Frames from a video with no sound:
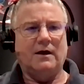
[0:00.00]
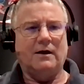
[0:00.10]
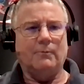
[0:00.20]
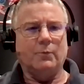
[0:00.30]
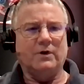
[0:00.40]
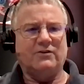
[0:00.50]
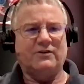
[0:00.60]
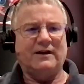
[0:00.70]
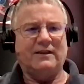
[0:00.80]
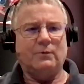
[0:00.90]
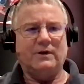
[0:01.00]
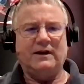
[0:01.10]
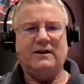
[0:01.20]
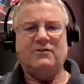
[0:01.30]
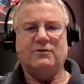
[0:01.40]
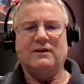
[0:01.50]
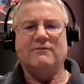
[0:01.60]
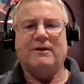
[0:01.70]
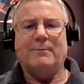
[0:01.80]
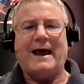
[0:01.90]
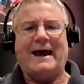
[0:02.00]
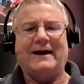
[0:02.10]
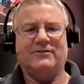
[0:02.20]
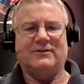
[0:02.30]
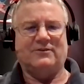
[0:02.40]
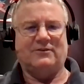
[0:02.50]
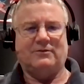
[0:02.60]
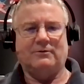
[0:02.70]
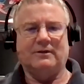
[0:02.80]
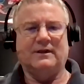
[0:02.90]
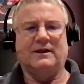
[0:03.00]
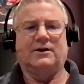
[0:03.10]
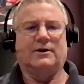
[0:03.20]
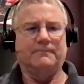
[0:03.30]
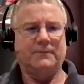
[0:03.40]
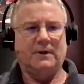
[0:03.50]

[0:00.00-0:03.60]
Um, we decided that we needed to give them access to the gear.